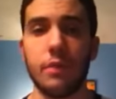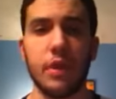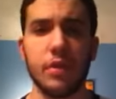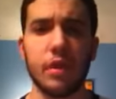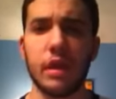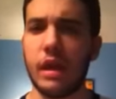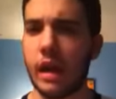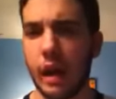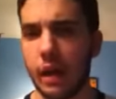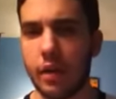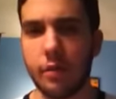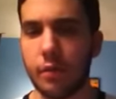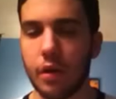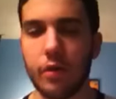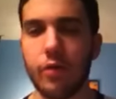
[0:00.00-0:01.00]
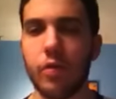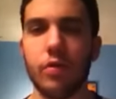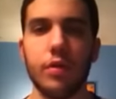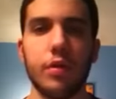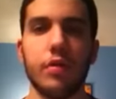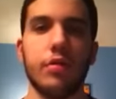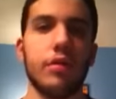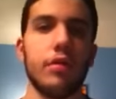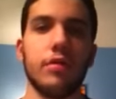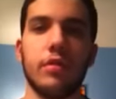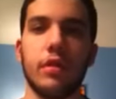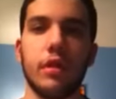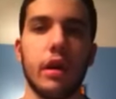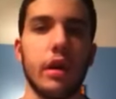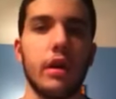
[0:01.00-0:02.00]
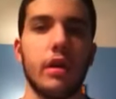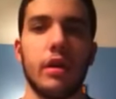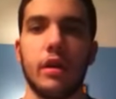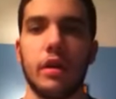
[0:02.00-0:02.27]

He said he hated Mick Foley earlier in the night,